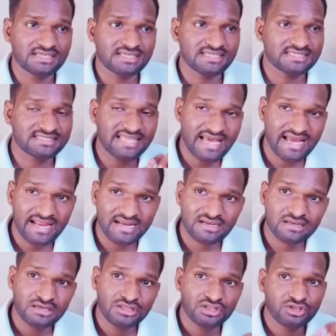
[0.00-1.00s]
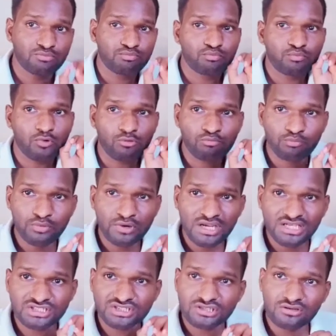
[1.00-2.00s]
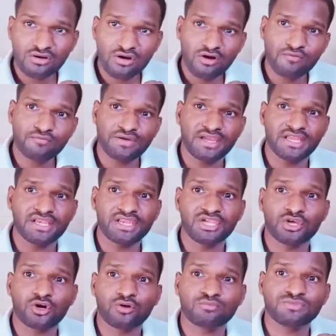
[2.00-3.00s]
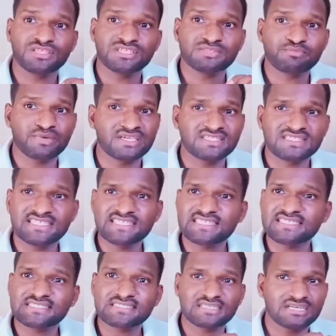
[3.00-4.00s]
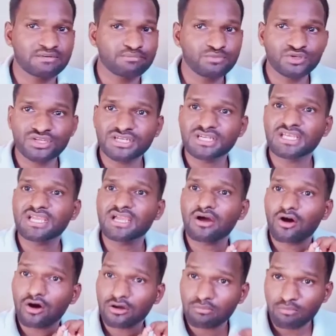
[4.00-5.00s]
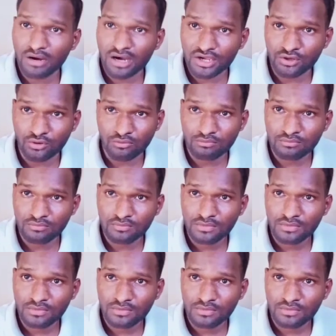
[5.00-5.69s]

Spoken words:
is that the population of any of the species, community or biome,